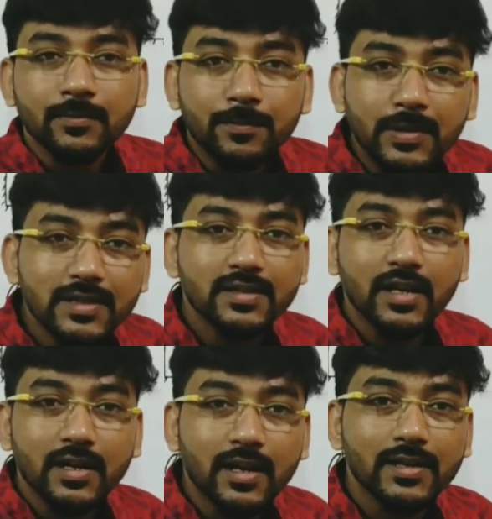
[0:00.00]
feels
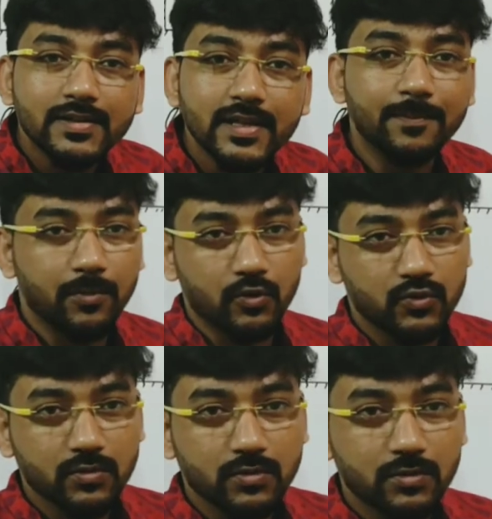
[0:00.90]
a same
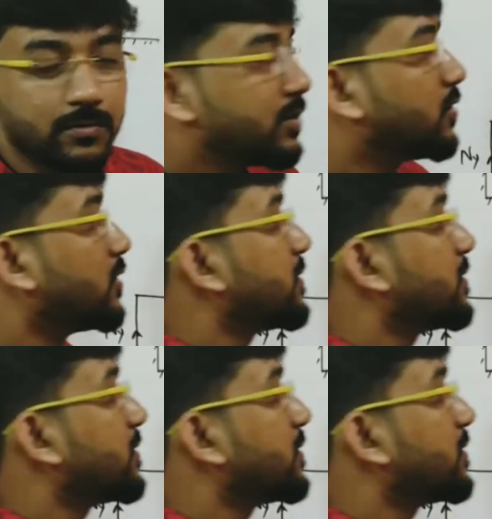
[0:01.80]
force because